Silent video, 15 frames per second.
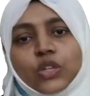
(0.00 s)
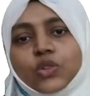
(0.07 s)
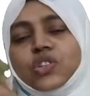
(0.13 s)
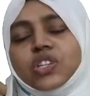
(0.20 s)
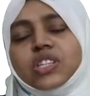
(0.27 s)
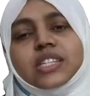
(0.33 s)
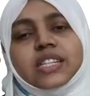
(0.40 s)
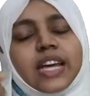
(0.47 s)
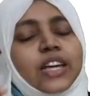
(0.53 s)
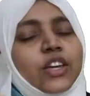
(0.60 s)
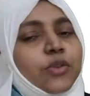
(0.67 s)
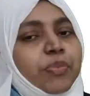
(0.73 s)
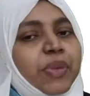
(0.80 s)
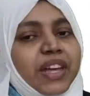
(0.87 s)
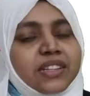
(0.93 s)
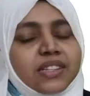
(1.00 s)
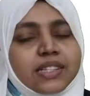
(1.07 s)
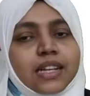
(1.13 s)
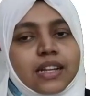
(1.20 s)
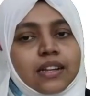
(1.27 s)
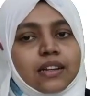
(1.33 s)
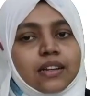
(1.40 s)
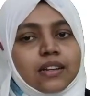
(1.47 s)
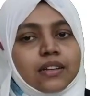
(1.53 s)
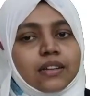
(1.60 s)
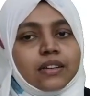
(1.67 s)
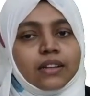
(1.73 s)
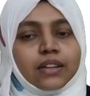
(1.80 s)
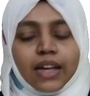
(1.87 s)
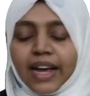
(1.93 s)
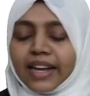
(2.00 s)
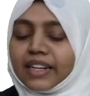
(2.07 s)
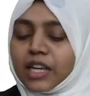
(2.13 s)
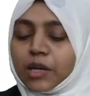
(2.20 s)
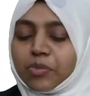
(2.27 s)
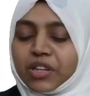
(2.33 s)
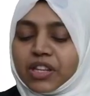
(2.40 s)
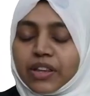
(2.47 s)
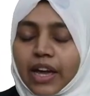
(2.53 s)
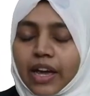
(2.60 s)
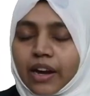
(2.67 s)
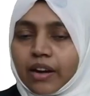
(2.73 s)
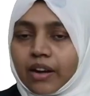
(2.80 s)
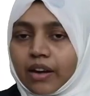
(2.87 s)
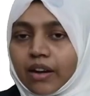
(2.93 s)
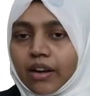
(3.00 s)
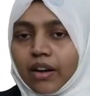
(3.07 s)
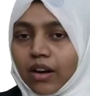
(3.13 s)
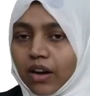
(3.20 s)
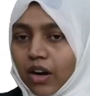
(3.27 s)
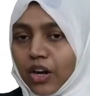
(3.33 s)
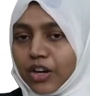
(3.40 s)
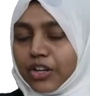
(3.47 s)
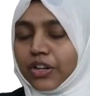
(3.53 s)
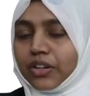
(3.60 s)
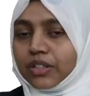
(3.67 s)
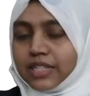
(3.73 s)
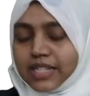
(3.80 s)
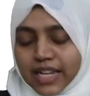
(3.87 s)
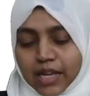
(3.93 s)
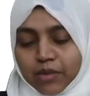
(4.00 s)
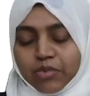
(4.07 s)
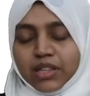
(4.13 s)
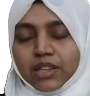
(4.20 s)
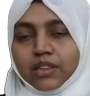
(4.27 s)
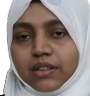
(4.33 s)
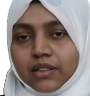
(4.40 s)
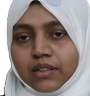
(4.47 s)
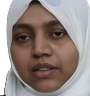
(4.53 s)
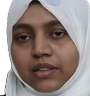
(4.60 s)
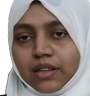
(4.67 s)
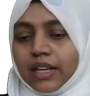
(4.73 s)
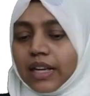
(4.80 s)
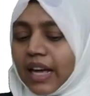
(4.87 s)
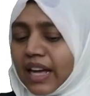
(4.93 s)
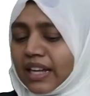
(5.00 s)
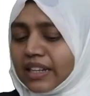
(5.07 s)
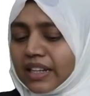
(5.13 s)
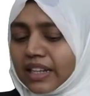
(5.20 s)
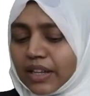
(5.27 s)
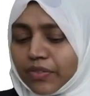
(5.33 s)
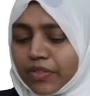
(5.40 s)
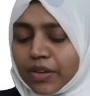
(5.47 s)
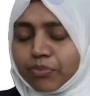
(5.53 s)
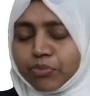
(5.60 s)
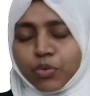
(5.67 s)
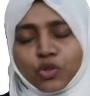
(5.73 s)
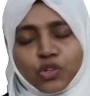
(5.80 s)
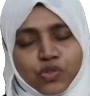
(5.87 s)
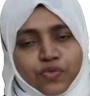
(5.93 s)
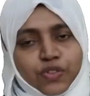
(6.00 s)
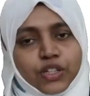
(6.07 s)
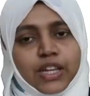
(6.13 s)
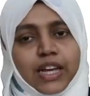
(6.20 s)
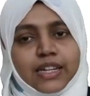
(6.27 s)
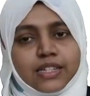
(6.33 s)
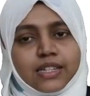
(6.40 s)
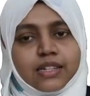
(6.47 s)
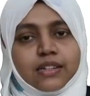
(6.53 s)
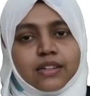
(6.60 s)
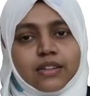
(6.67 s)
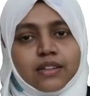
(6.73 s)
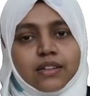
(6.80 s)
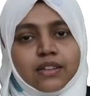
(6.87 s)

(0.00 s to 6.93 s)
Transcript: You just take your pencil and keep it there on your table and give a push for that.